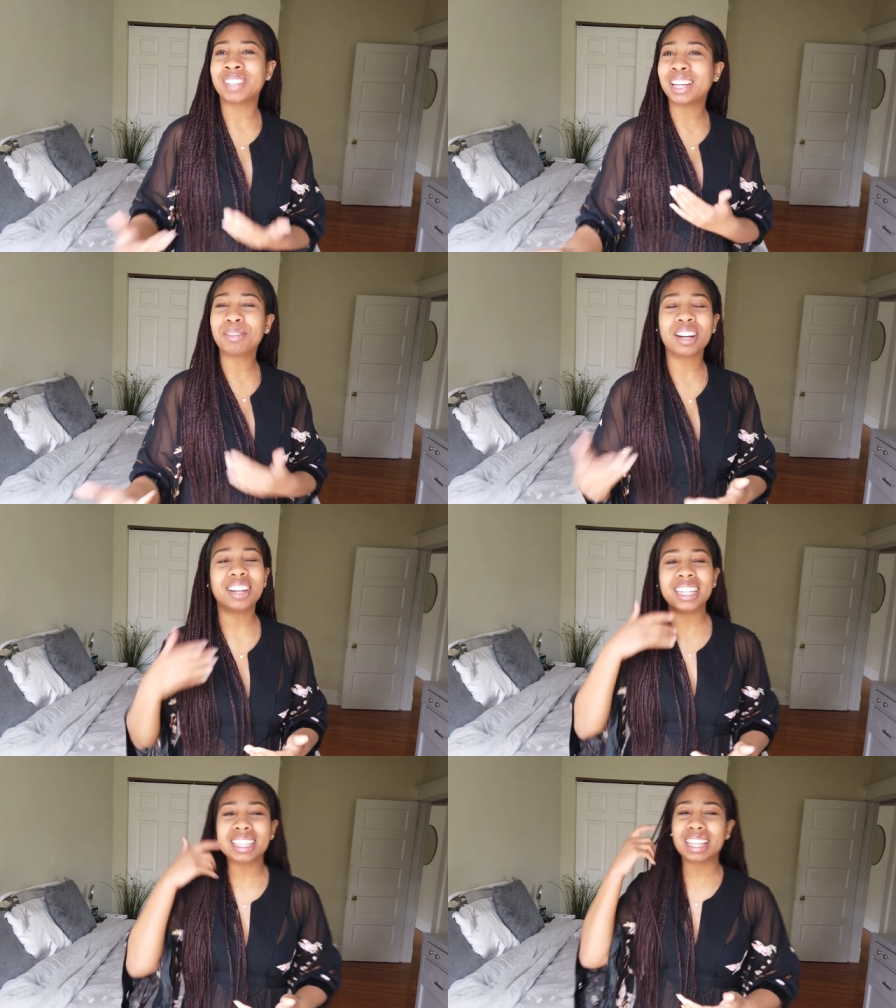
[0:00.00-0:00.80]
giving
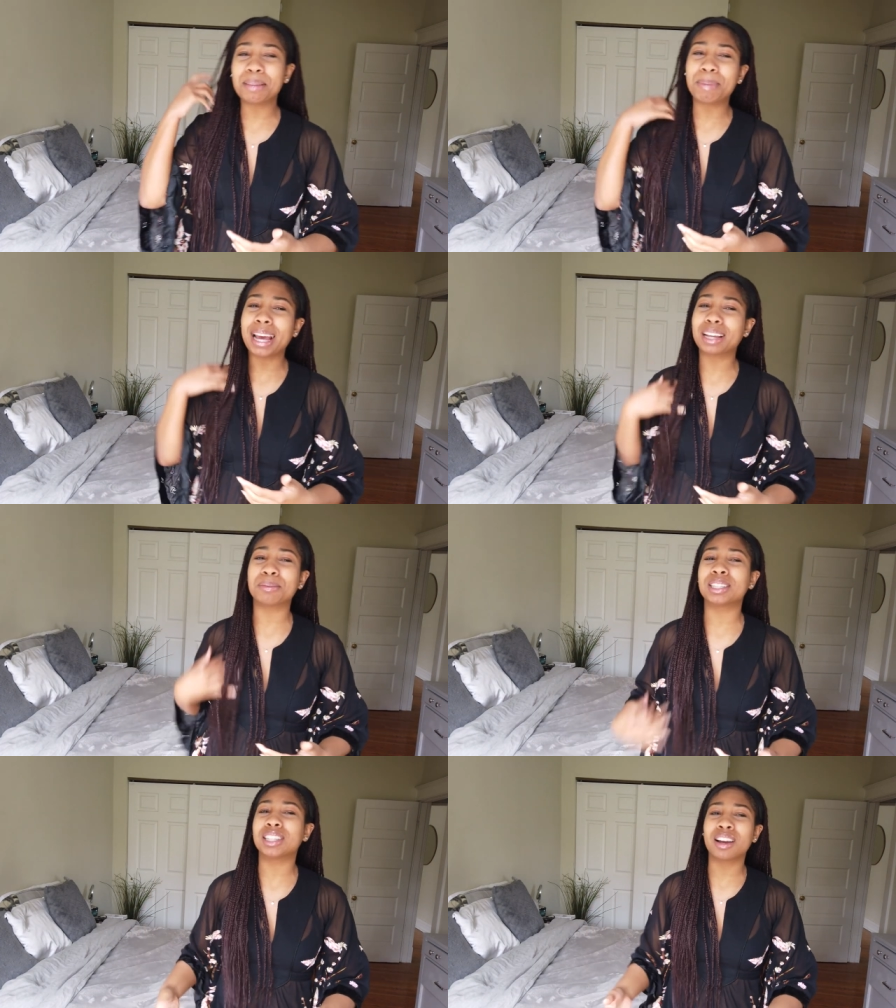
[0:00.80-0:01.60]
her anything back
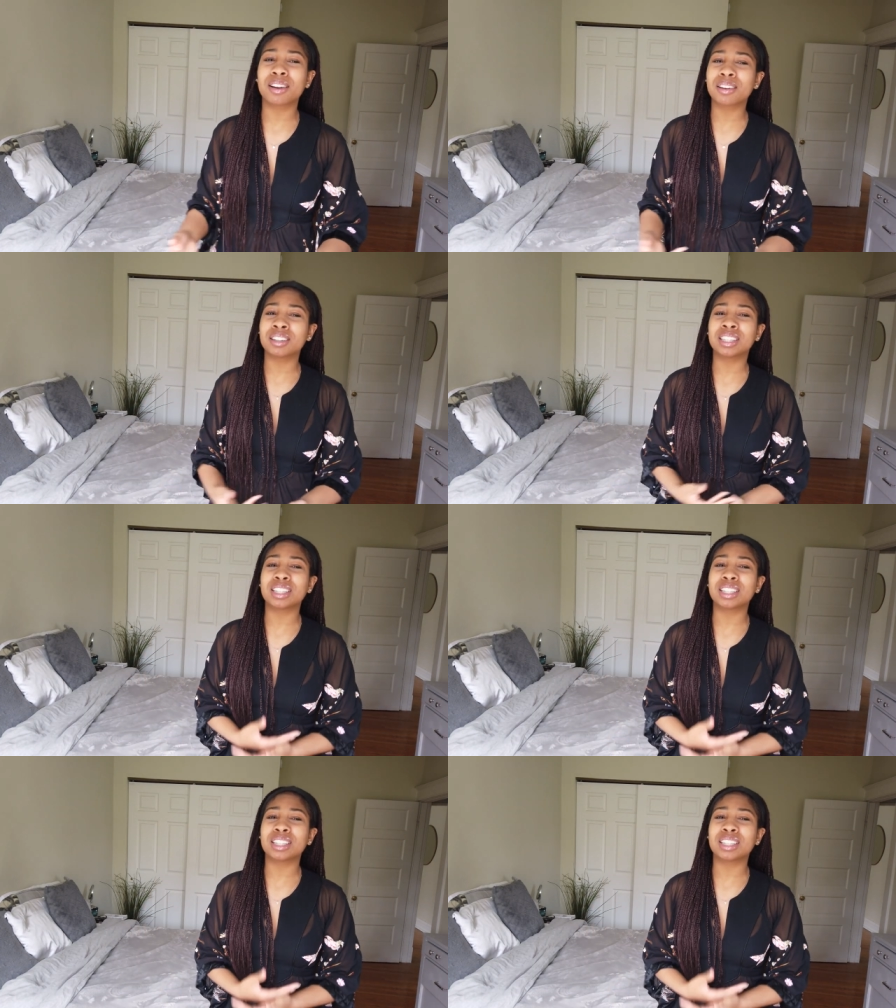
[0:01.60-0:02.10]
in return